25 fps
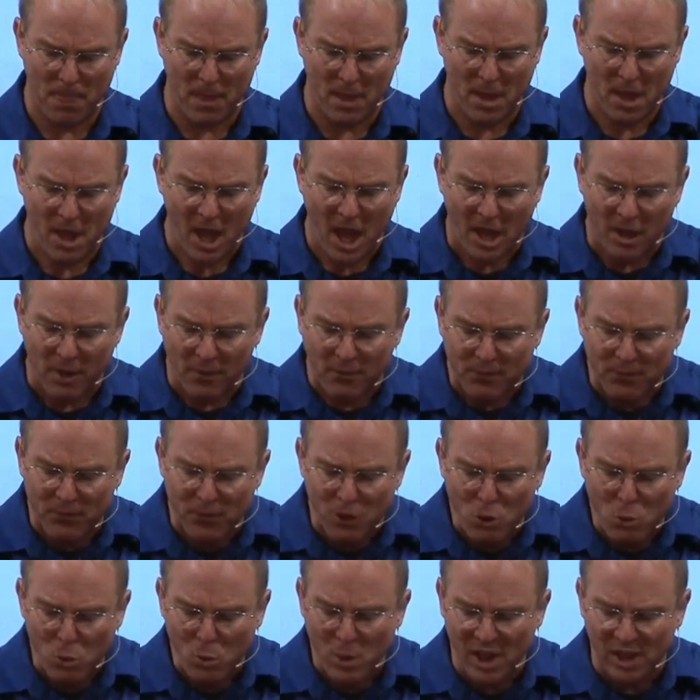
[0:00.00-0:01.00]
And a
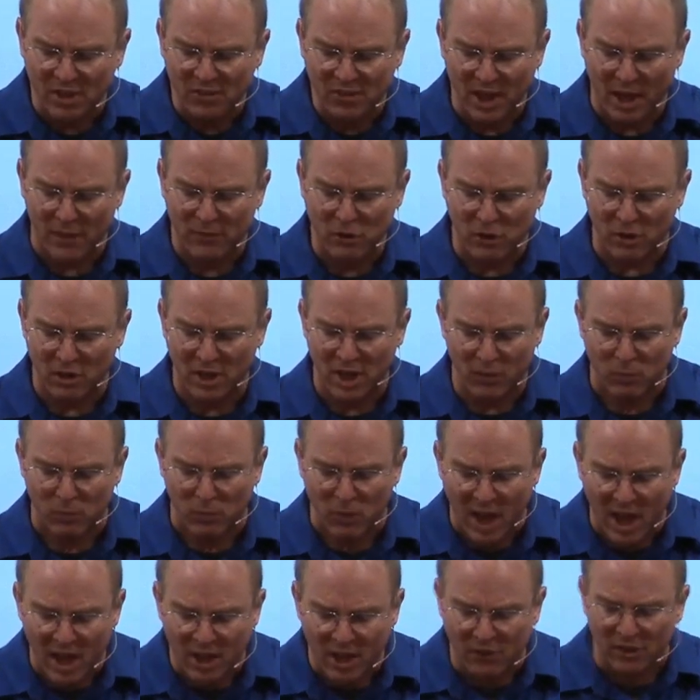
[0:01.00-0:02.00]
few weeks after he
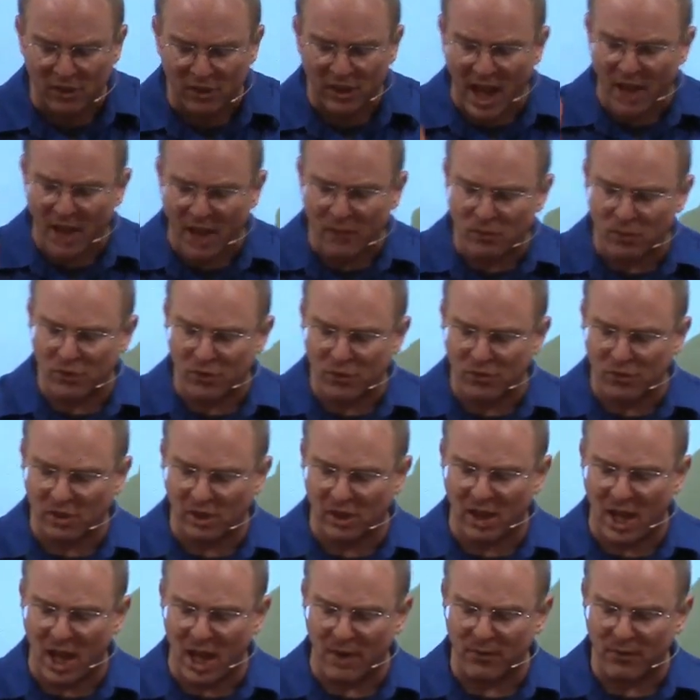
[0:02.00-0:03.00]
raised Lazarus to
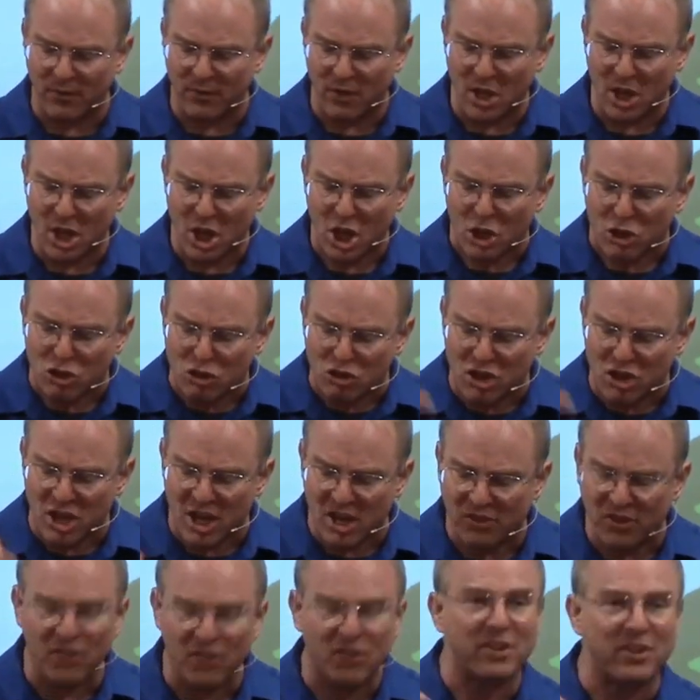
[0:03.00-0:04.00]
life,
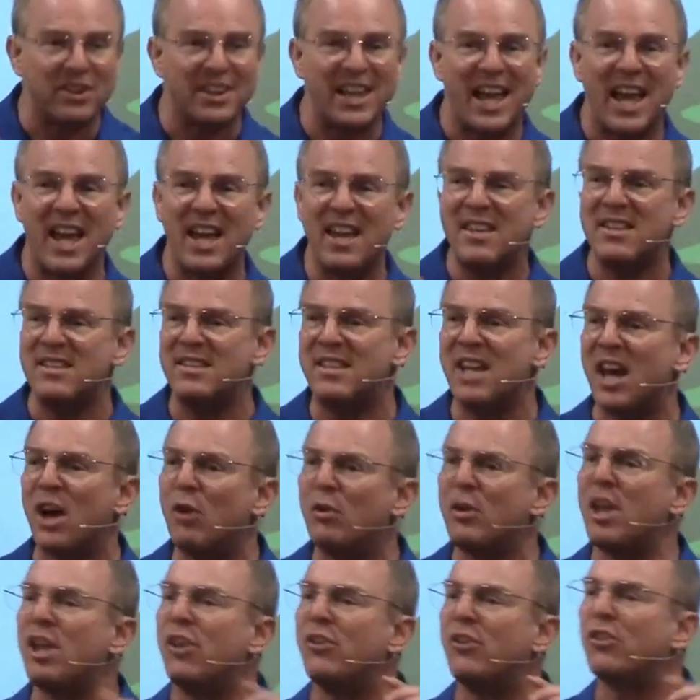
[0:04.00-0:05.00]
Jesus laid
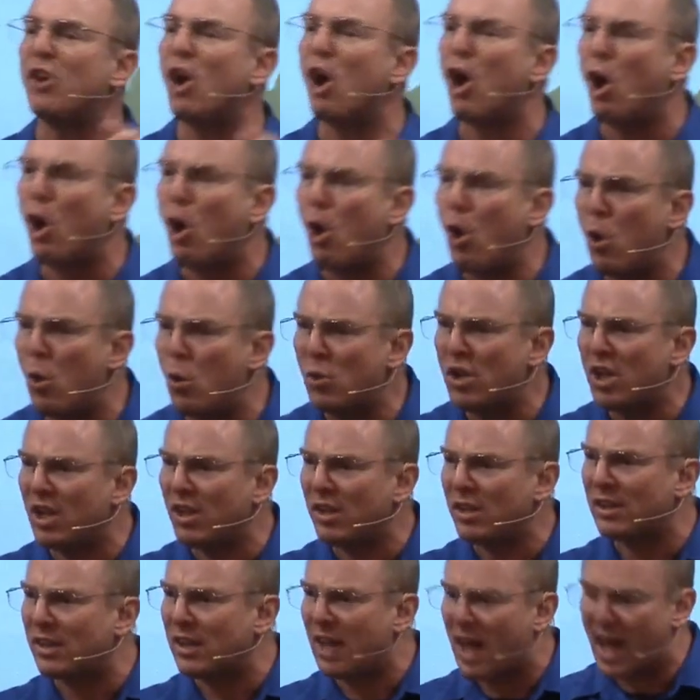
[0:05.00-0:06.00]
down his own
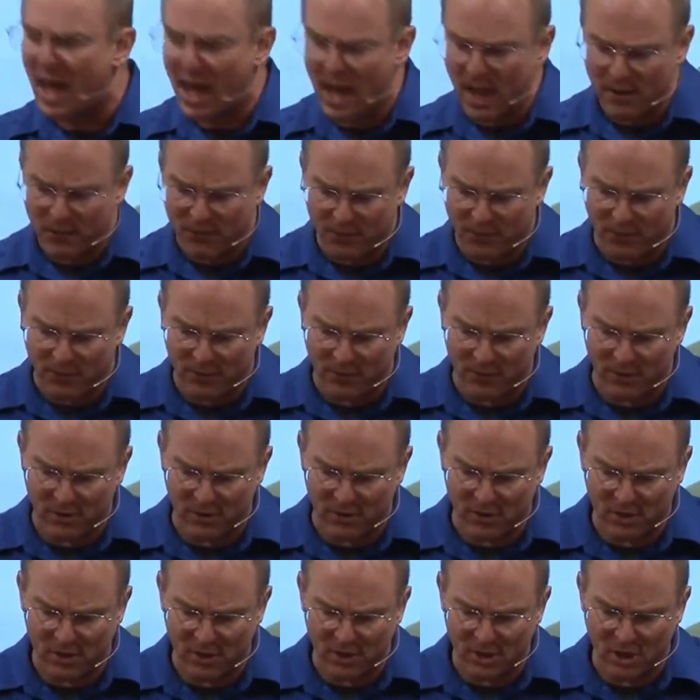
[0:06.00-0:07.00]
life
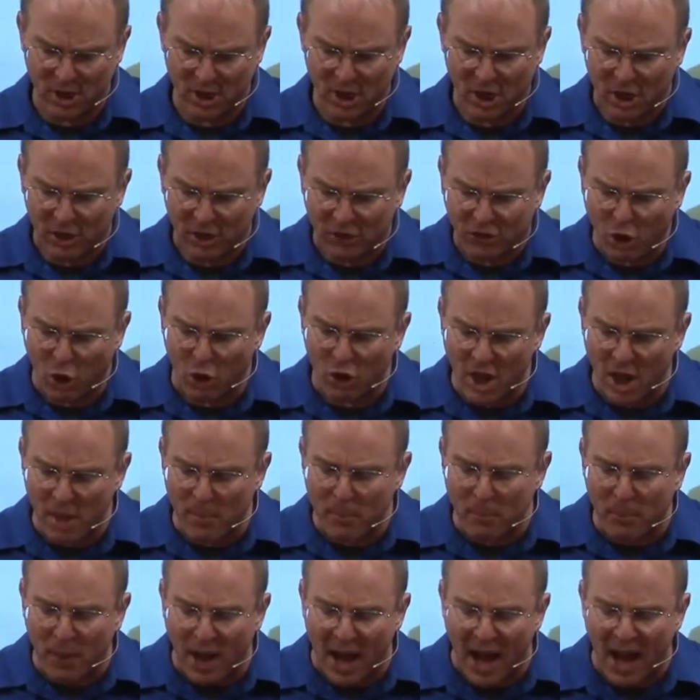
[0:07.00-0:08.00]
so
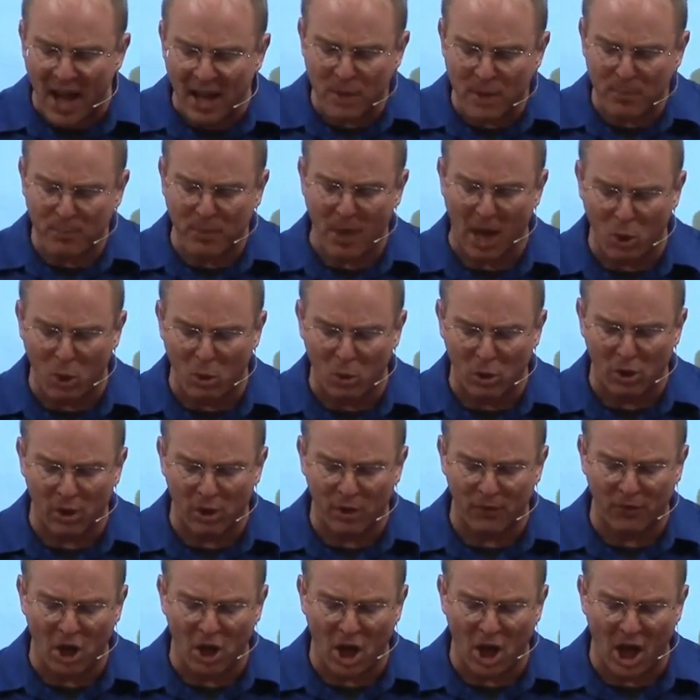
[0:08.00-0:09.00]
that by the power
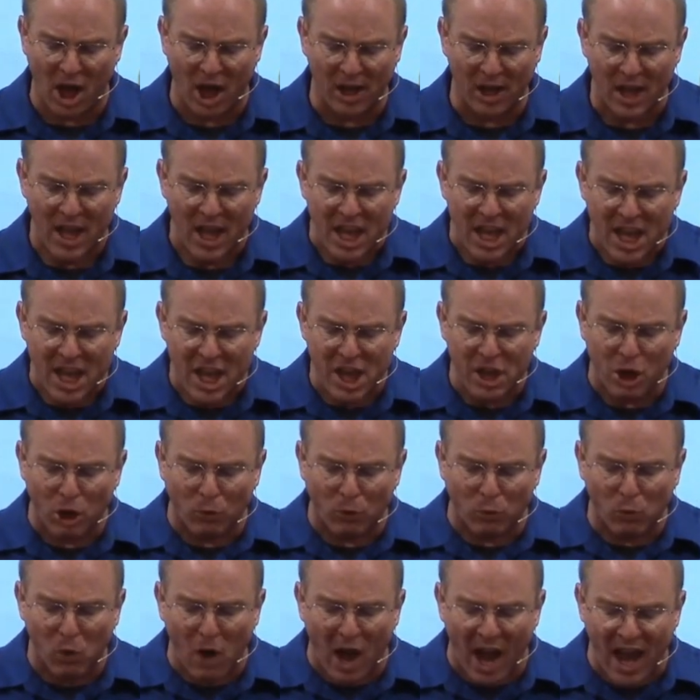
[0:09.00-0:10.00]
of God, he could
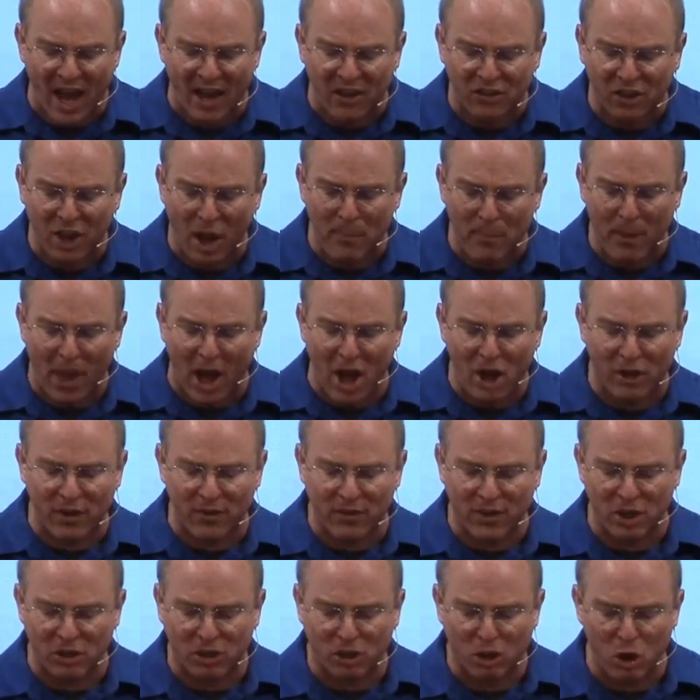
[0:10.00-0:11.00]
rise up out of
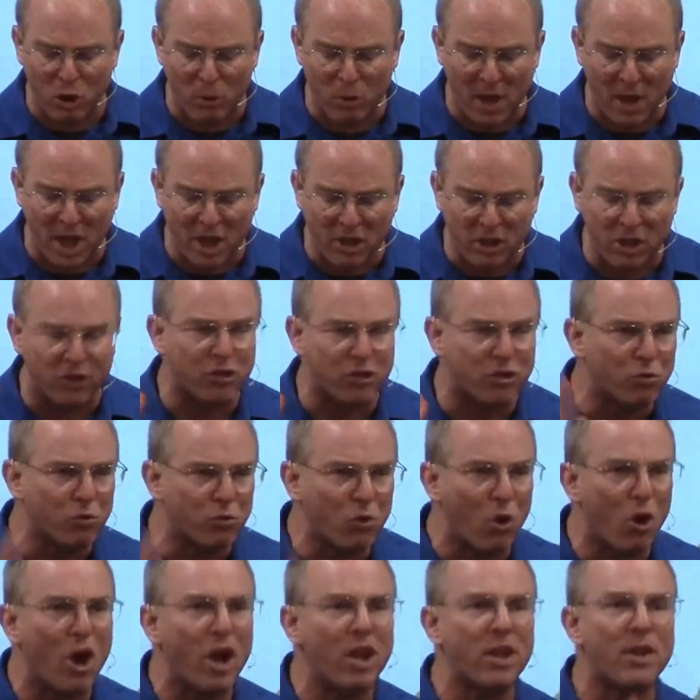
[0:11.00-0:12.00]
the tomb and
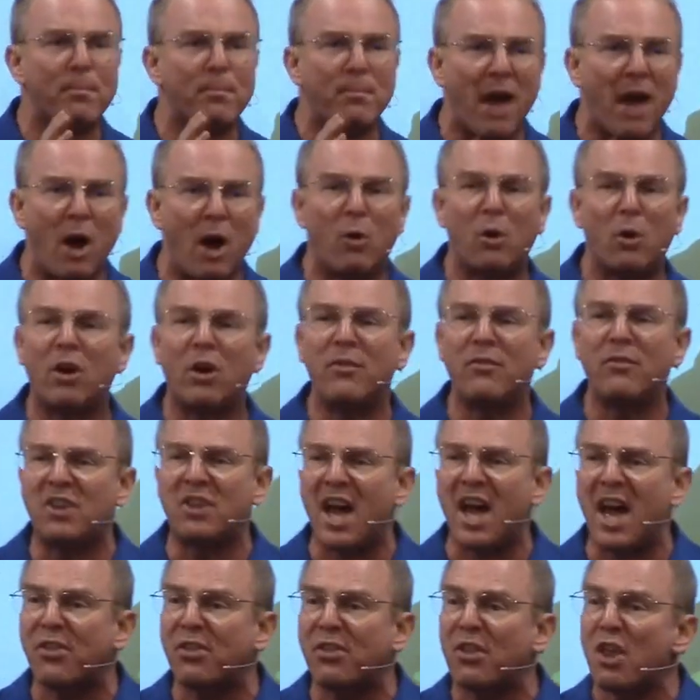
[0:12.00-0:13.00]
destroy the power of
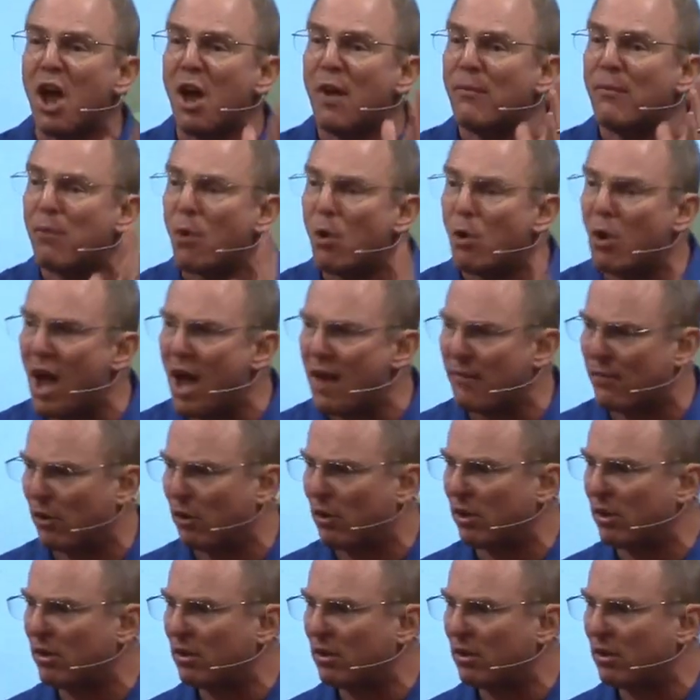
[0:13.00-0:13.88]
death forever.